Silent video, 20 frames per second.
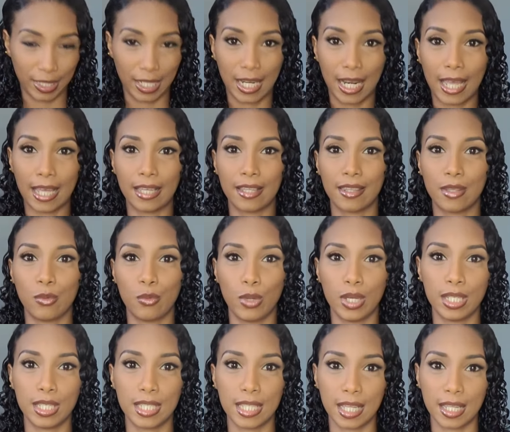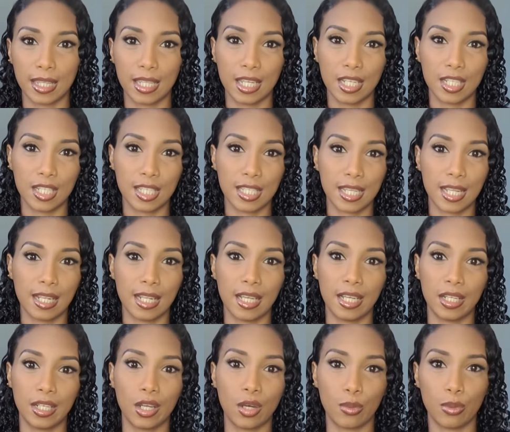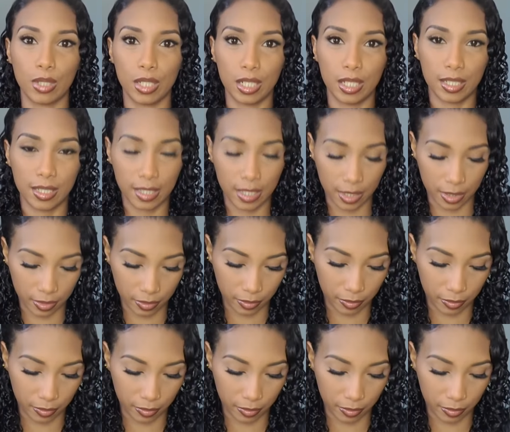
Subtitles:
like the wigs that they're selling nowadays.